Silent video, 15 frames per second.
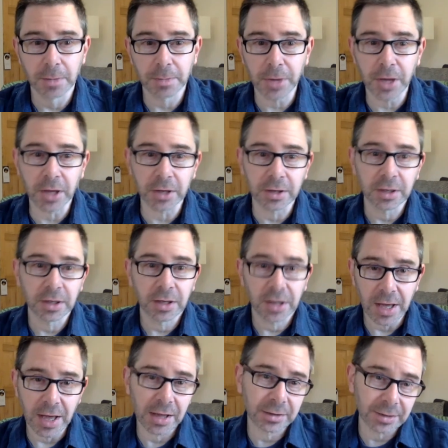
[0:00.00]
but
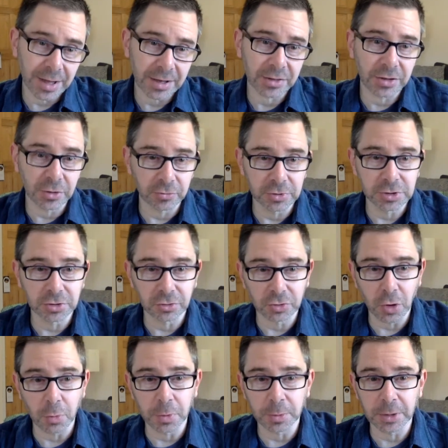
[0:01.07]
like the original
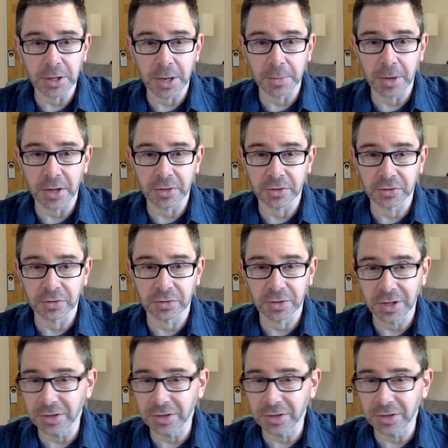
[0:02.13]
dopamine hypothesis,